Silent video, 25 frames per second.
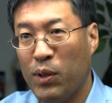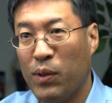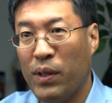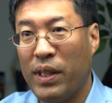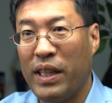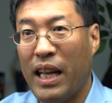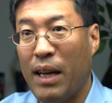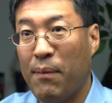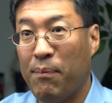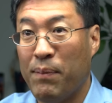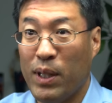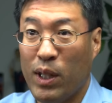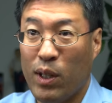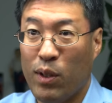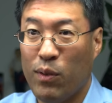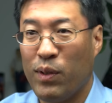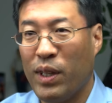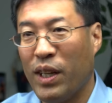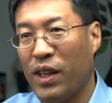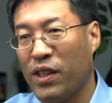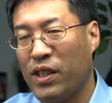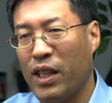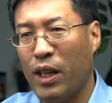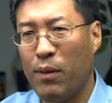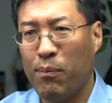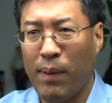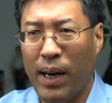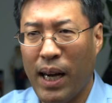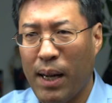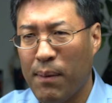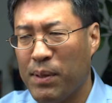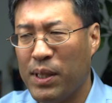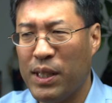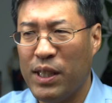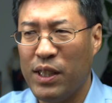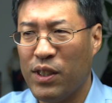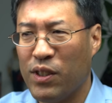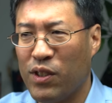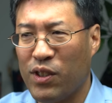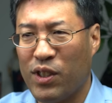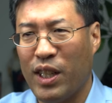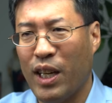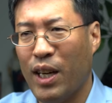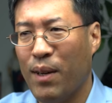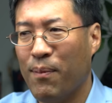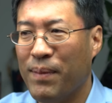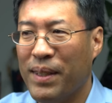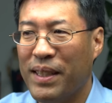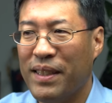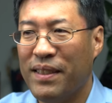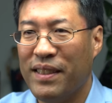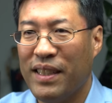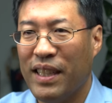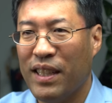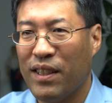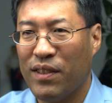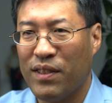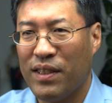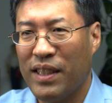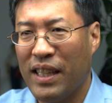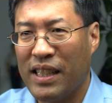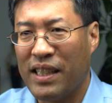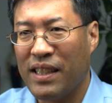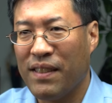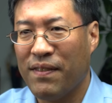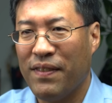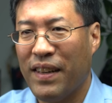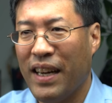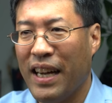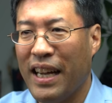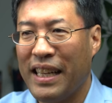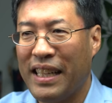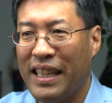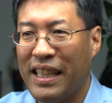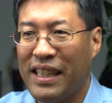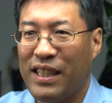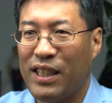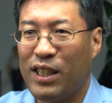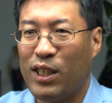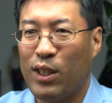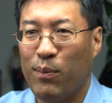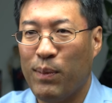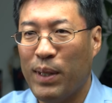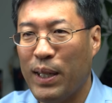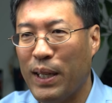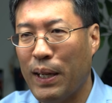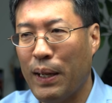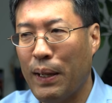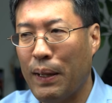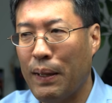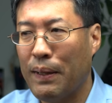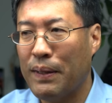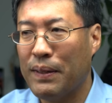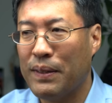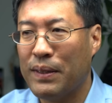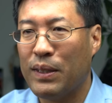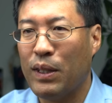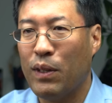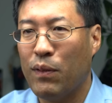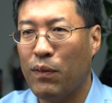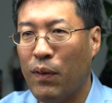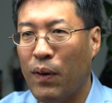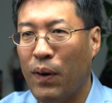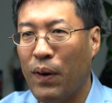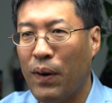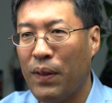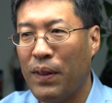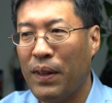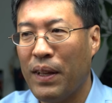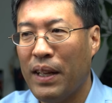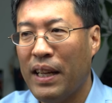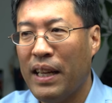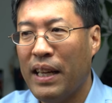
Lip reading: doing that bill, we also had Bob Sears come and testify against the bill and so forth.